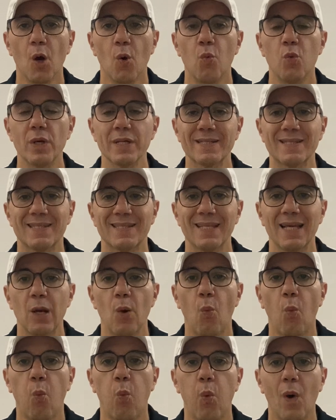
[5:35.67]
We're still
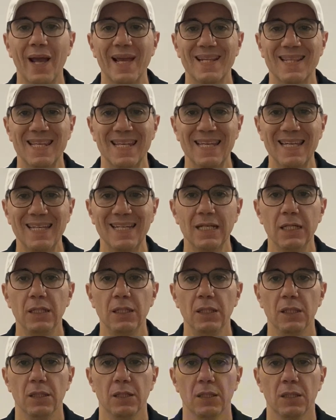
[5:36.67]
waiting
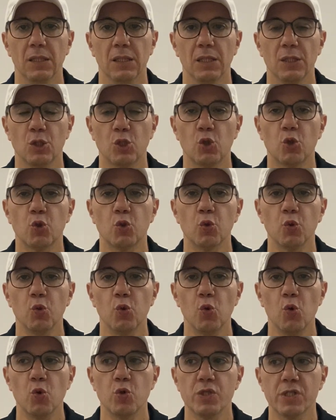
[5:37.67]

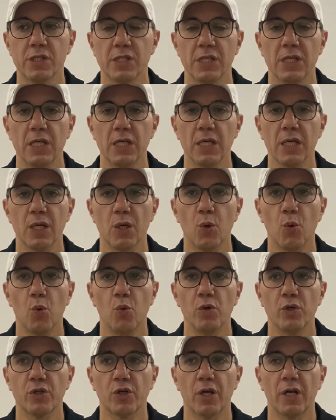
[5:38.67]
to see who
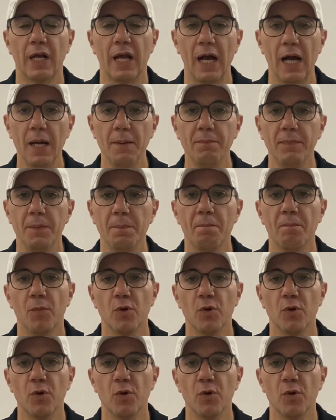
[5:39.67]
will come.